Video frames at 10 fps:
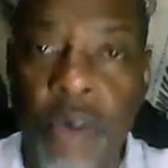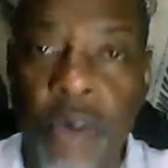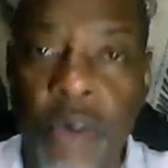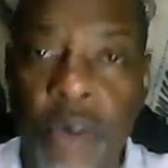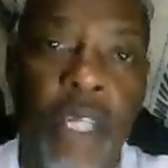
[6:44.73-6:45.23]

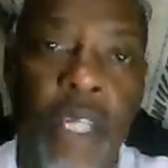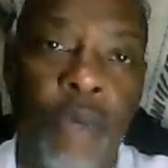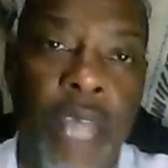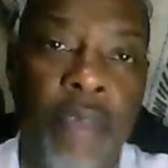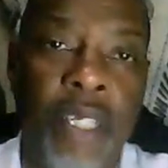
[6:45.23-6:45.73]
The only
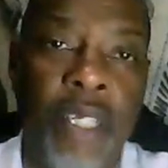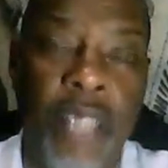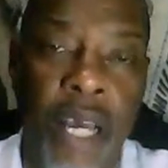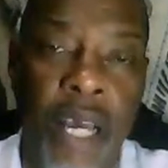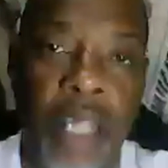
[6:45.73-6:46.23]
thing that we
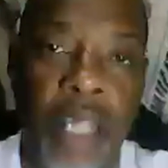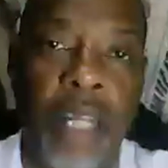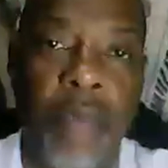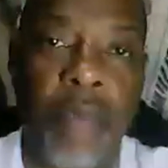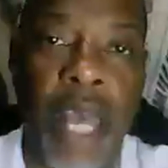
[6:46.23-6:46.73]
haven't
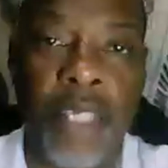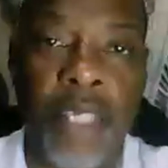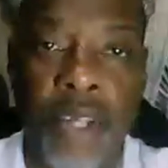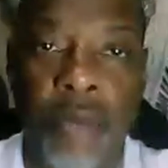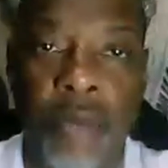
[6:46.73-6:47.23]
done in a
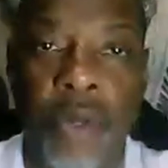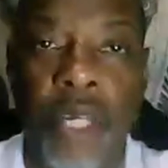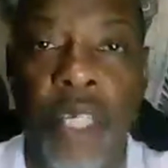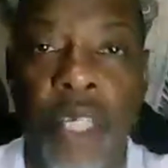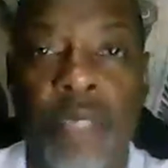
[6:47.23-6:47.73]
mass
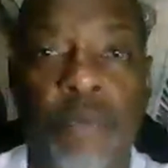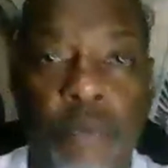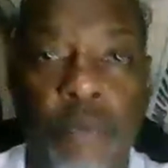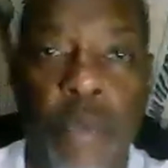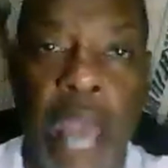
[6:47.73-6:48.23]
number
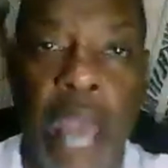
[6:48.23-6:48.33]
is